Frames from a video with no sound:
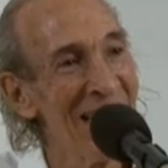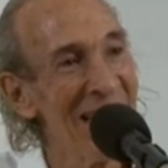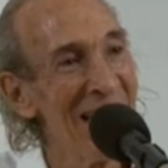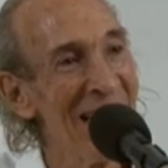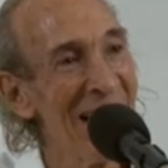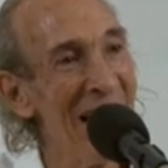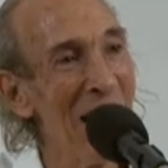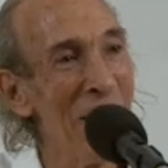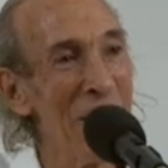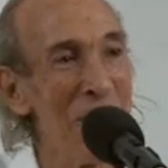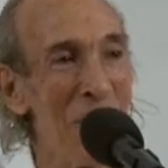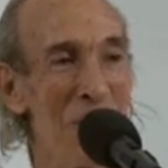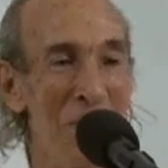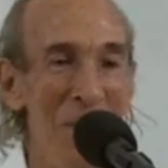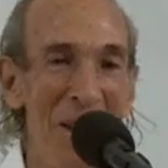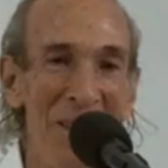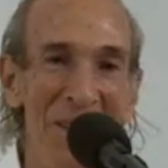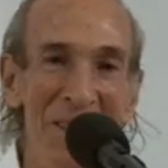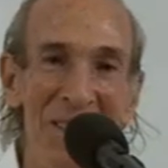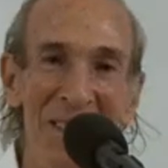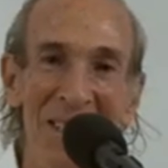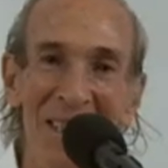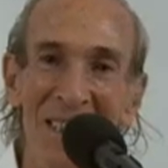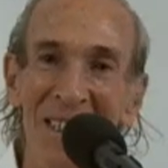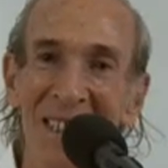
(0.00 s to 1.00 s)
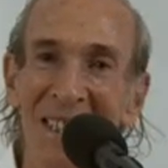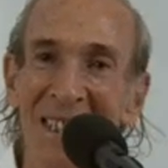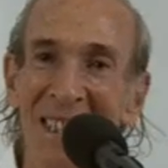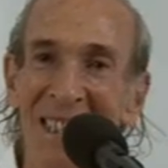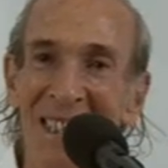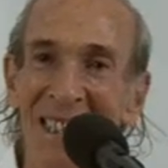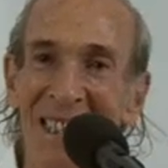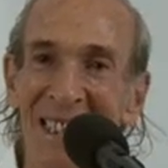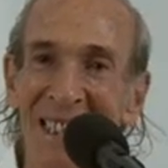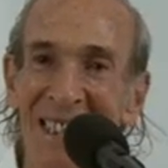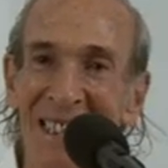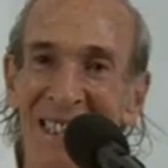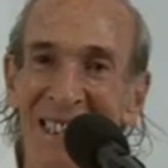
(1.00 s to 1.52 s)
how the Mother is
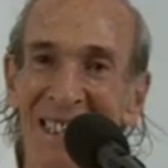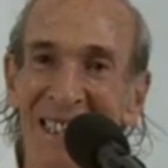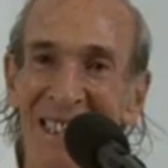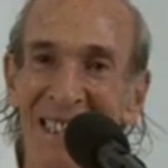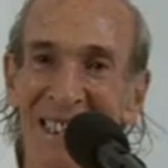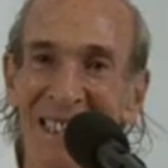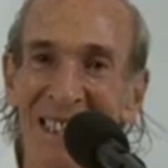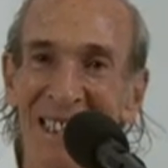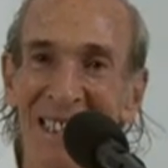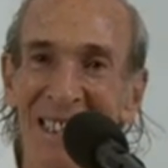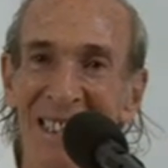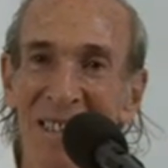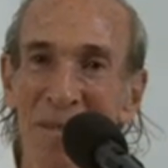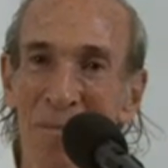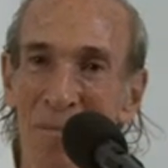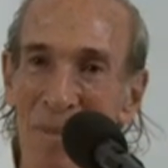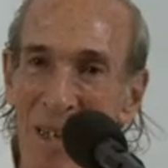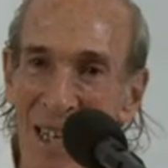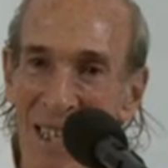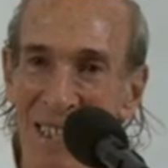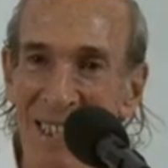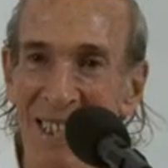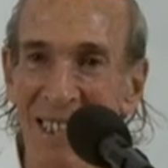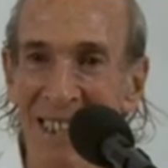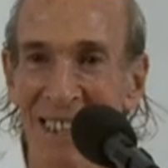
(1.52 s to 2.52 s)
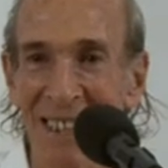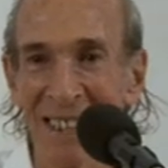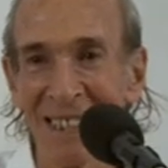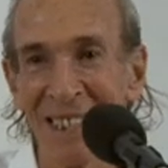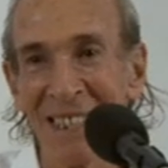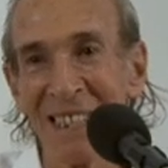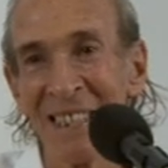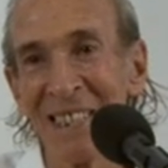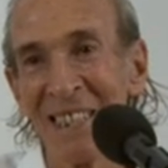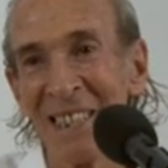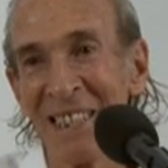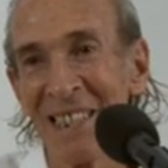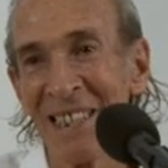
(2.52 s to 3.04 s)
blessing
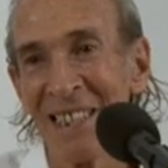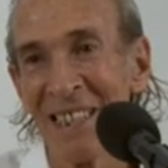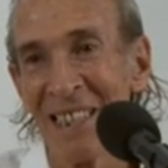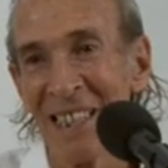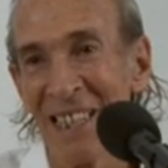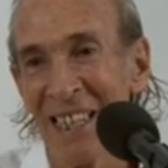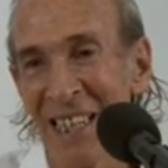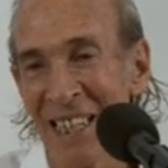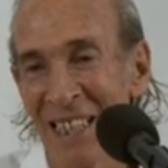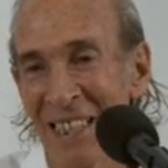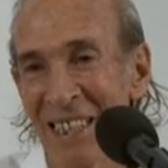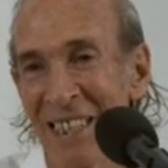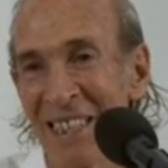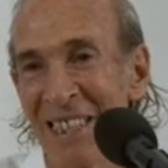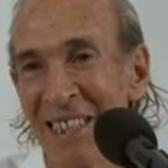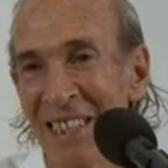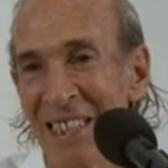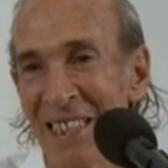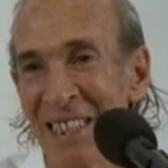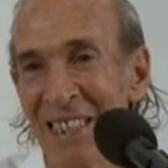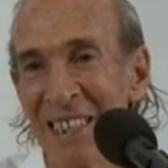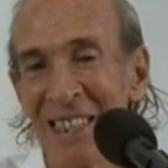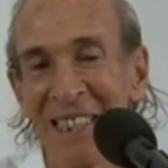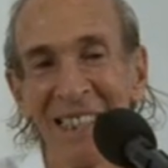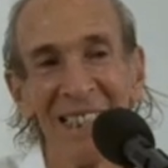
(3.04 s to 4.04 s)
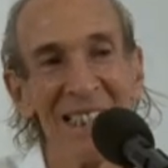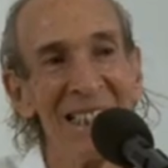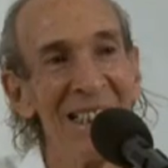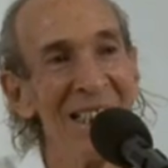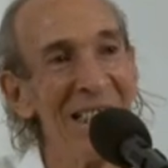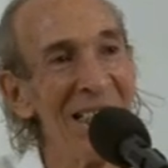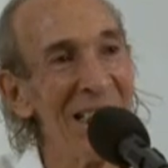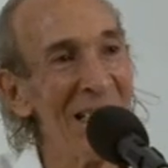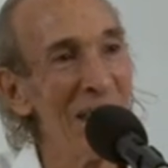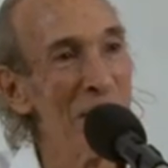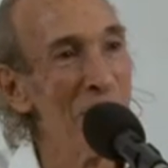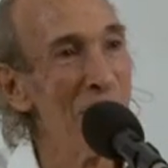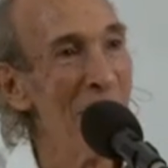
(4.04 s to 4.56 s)
us and
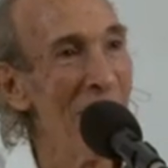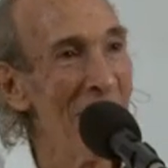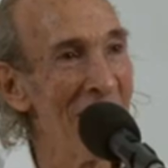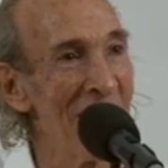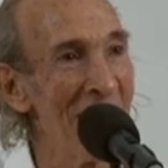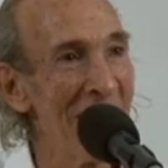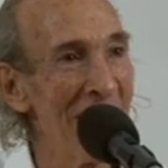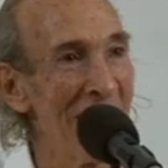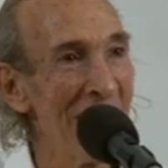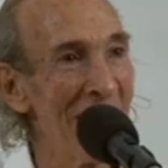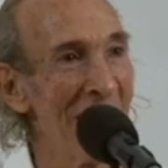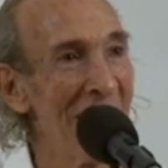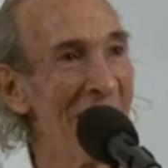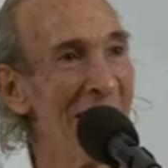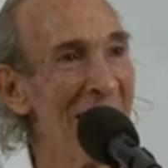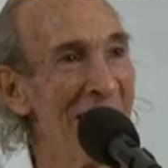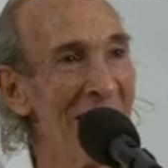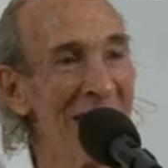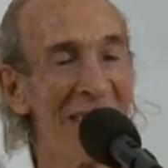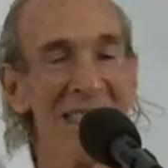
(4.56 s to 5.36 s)
is blessing